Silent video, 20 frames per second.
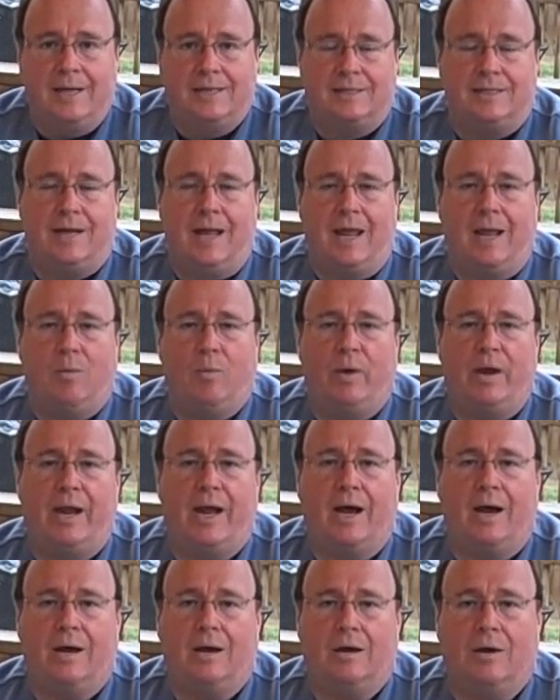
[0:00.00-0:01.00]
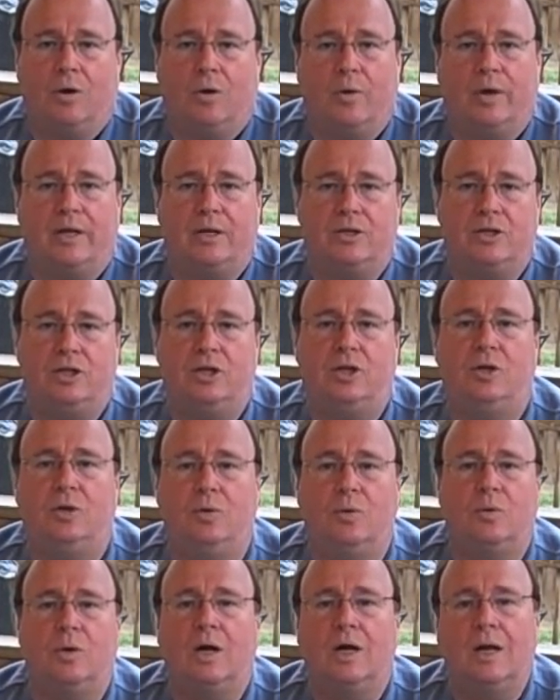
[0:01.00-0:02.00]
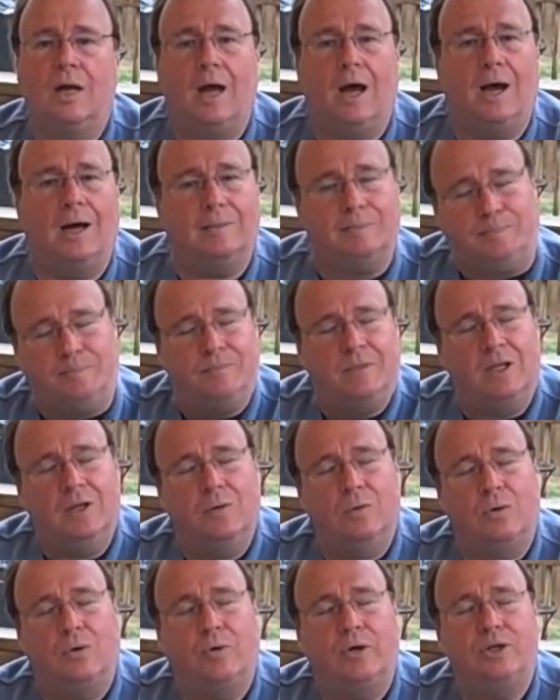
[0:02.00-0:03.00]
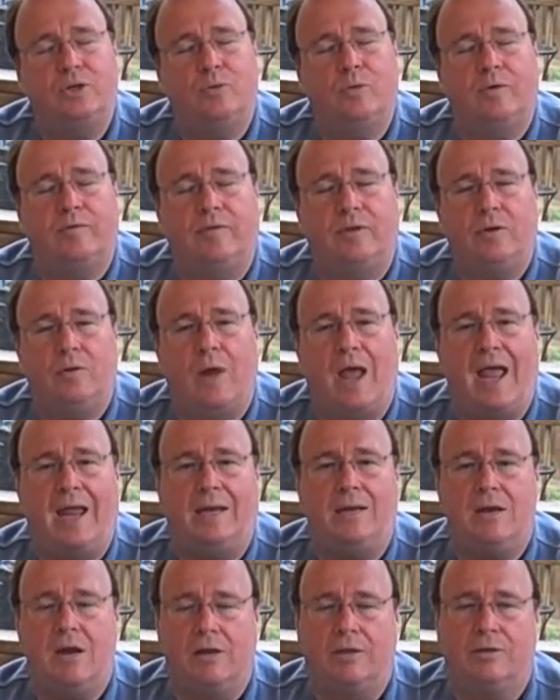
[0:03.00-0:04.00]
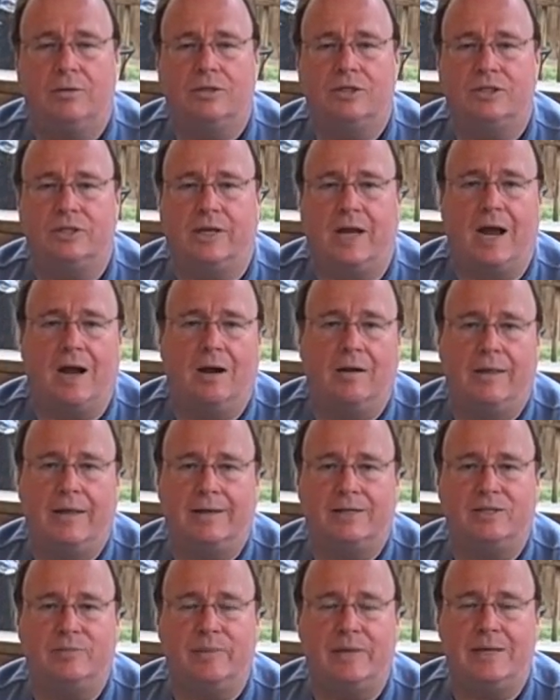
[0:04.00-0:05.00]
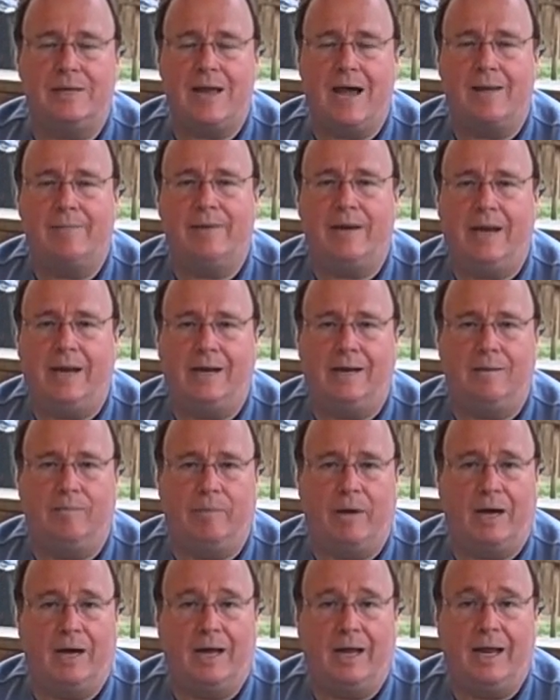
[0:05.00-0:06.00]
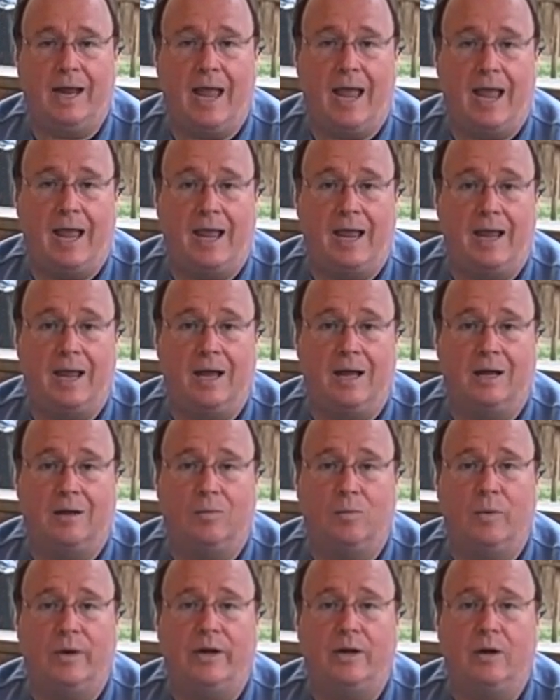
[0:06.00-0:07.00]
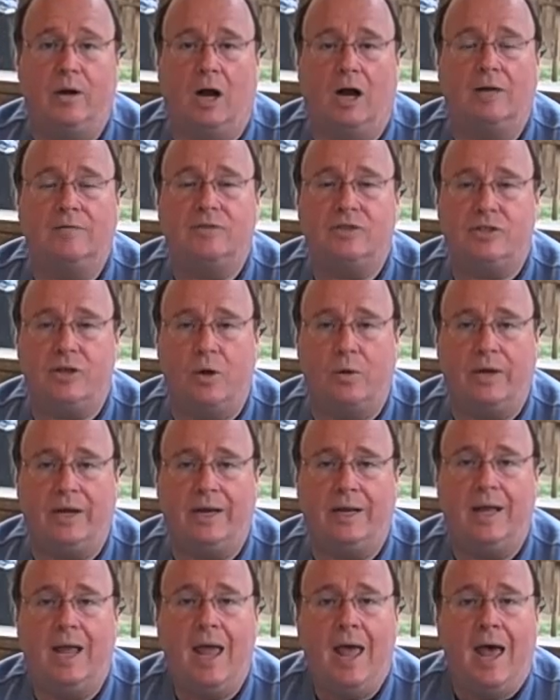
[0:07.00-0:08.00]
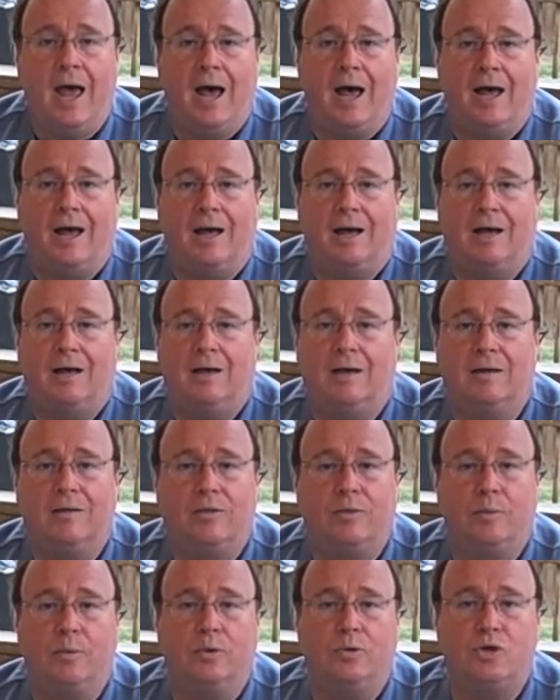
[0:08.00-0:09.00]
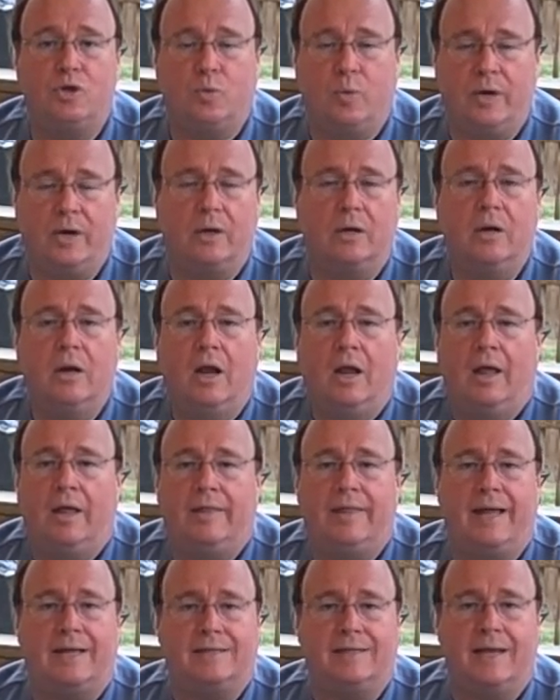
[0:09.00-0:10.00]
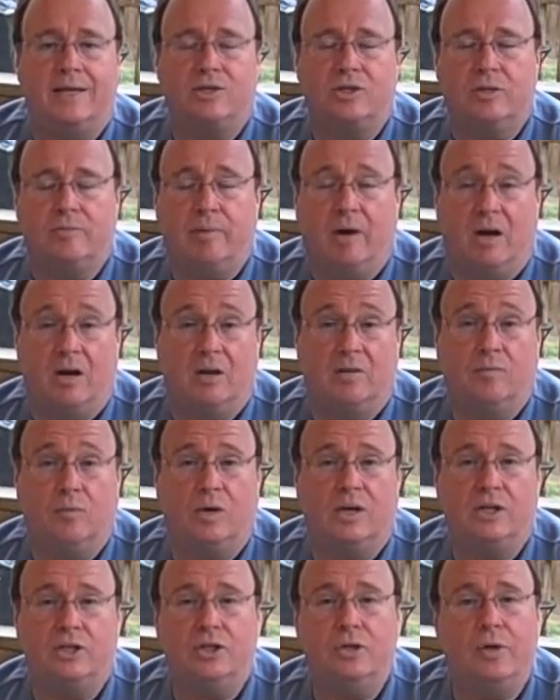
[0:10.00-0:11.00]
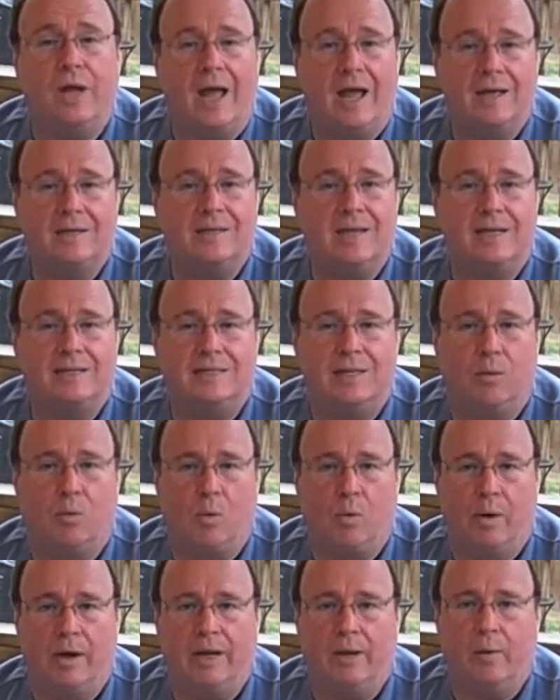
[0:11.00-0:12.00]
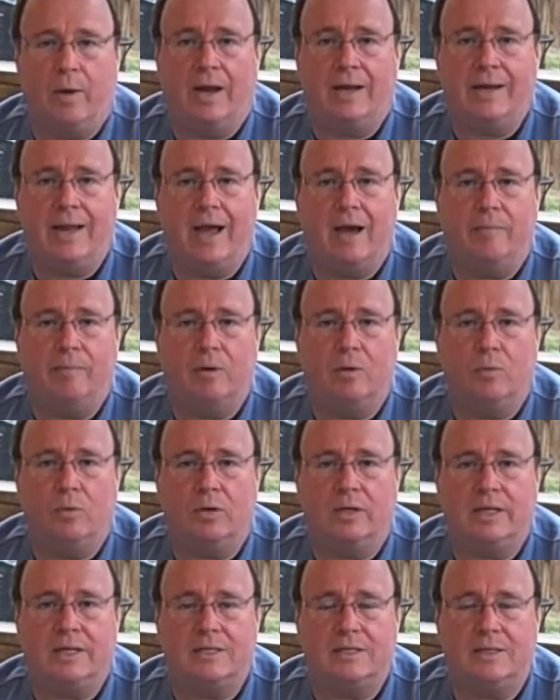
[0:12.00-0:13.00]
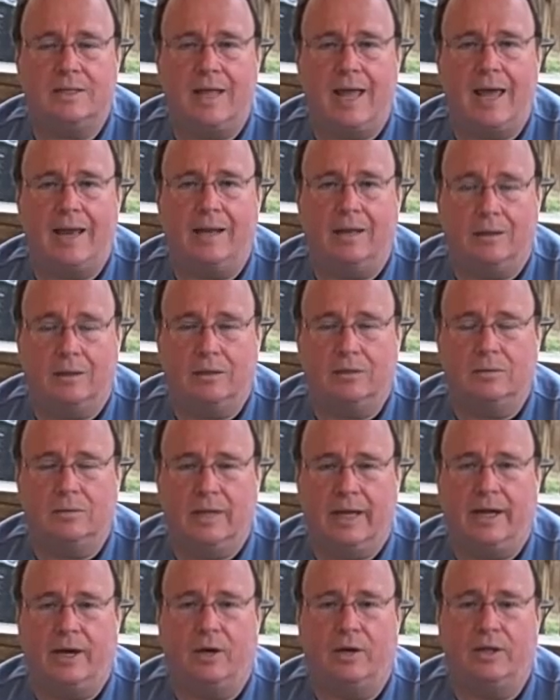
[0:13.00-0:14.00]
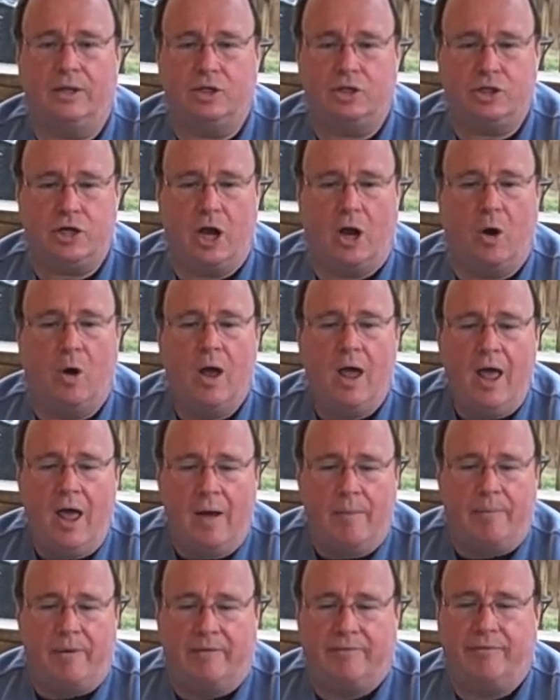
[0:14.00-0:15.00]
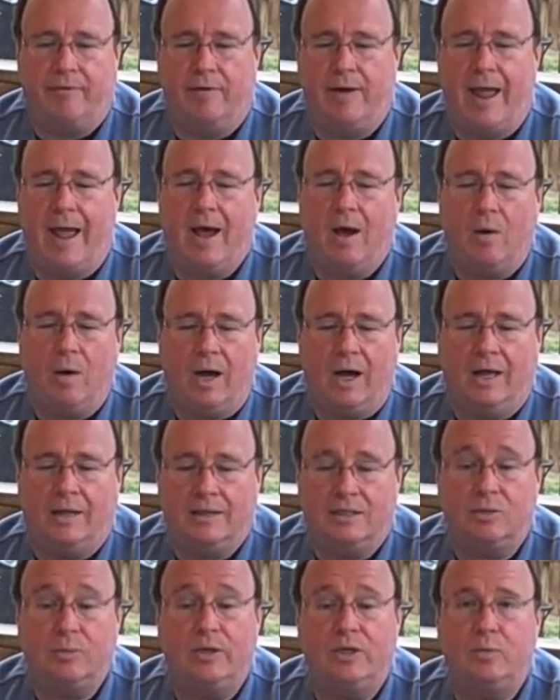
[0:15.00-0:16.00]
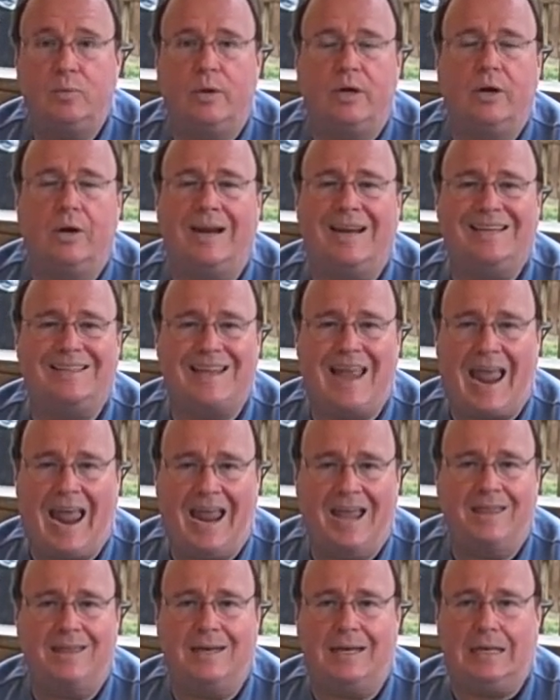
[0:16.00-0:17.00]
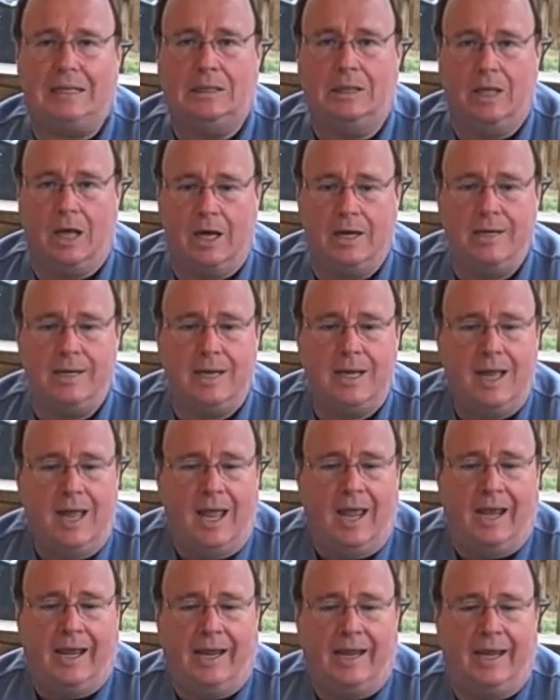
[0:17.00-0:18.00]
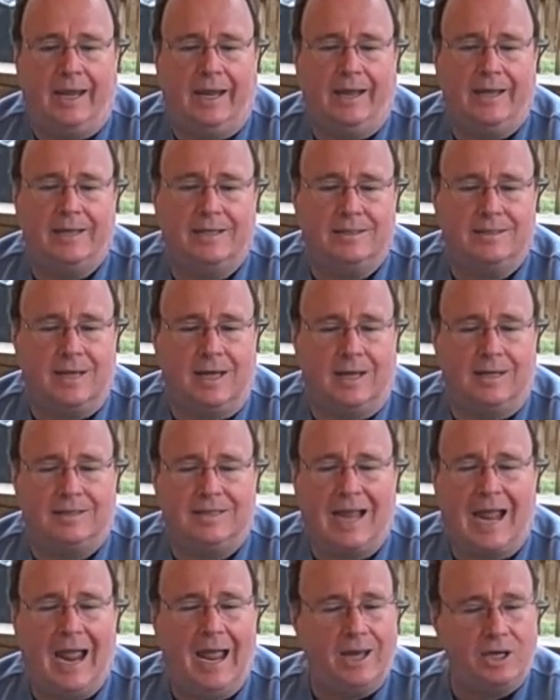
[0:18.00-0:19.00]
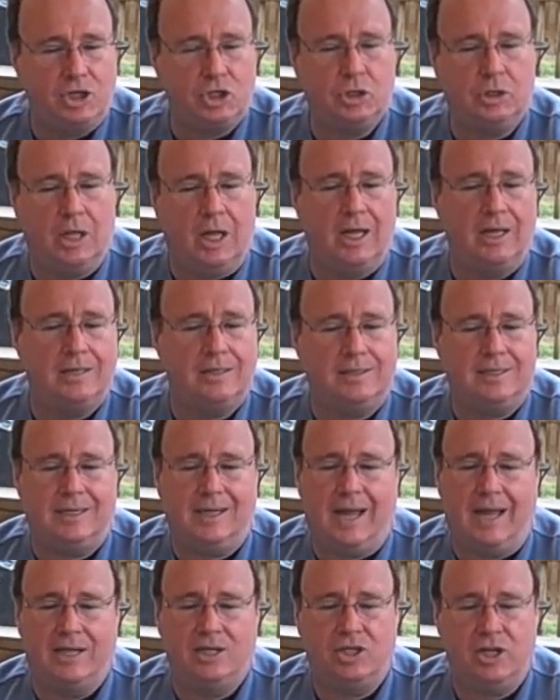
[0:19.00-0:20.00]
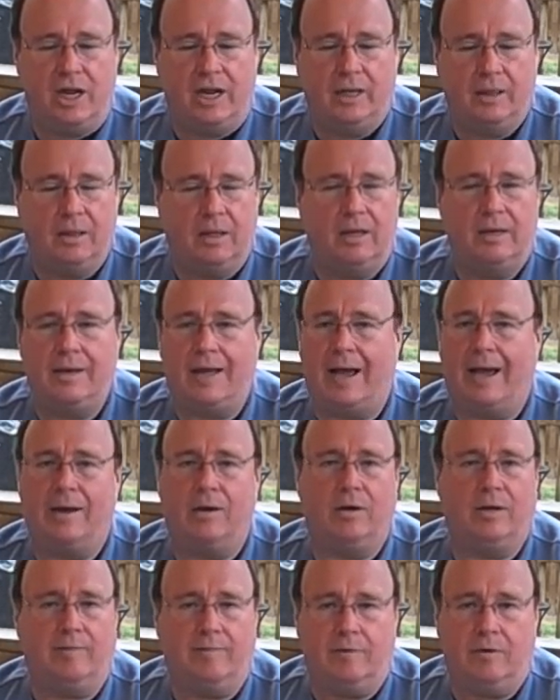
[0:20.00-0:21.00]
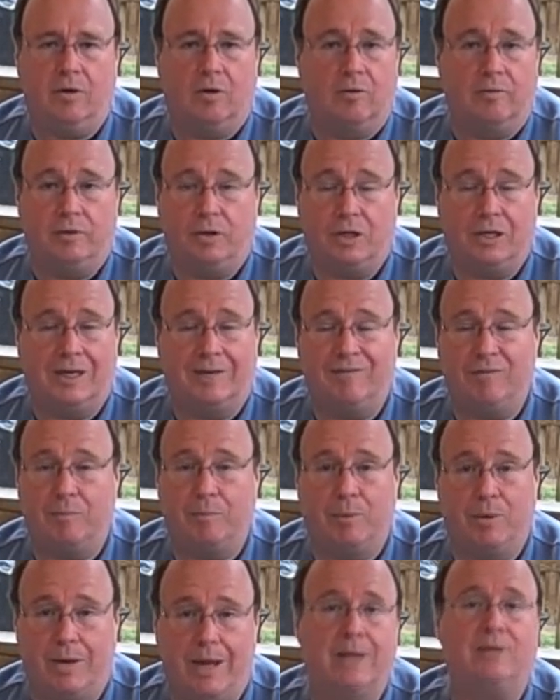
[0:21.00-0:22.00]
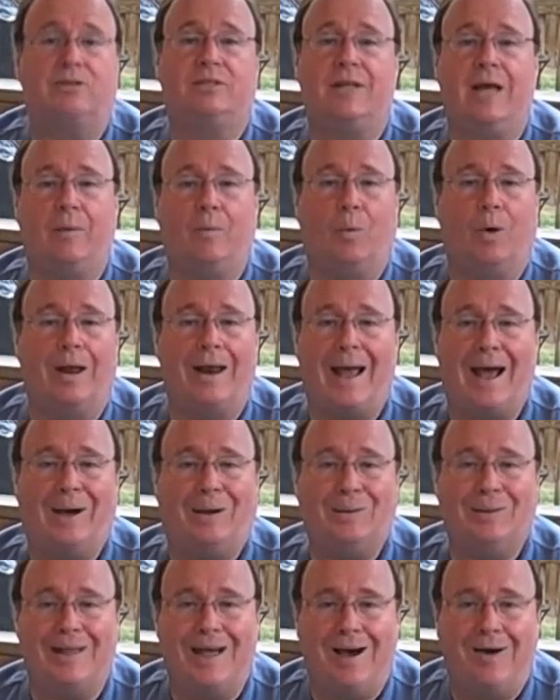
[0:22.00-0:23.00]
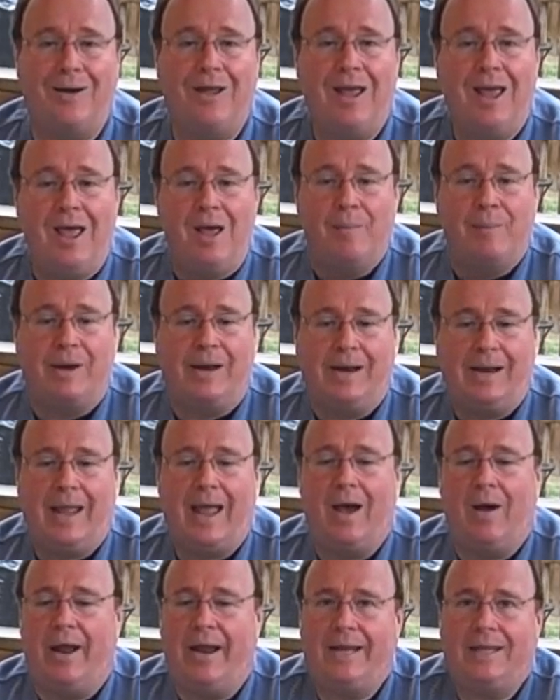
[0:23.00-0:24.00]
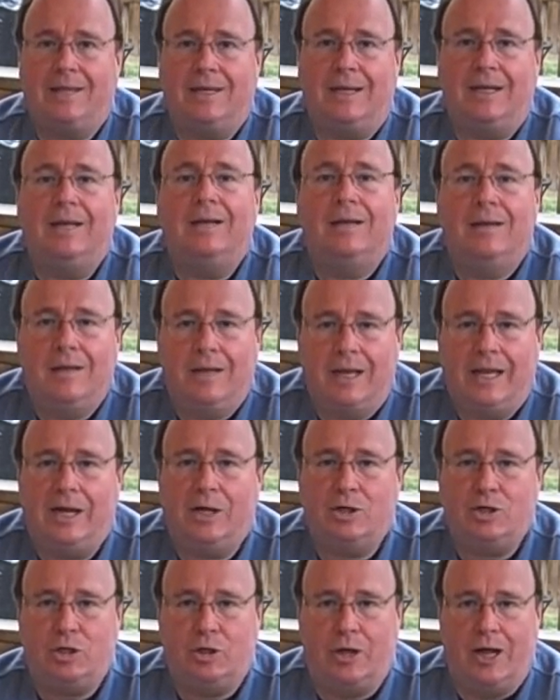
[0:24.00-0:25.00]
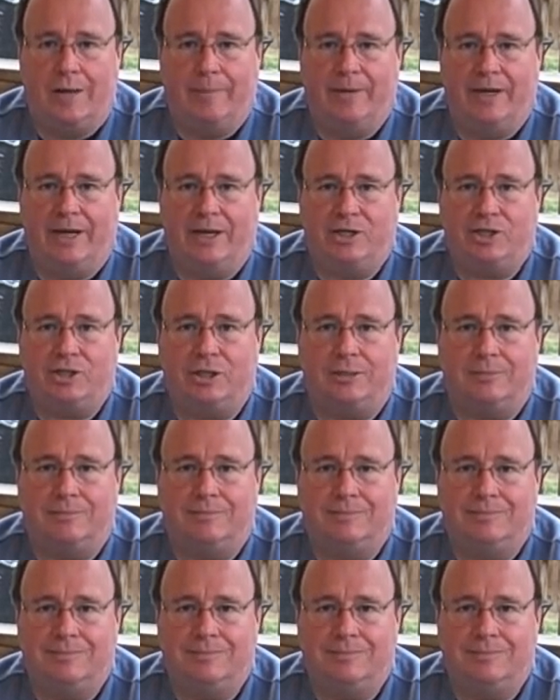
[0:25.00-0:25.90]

Today we are going to um, we're going to review another cigar that has been nominated by a uh, reader of Stogied uh, through Twitter. That's actually part of one of two contests that we're running right now, but we'll get to that a little later in the show. But for now, uh, this week's winner is Anthony Lund. He is uh, Taj Lund, T-A-J Lund. I don't even know if you can even pronounce that one out loud. But anyhow, Anthony, here's your nomination.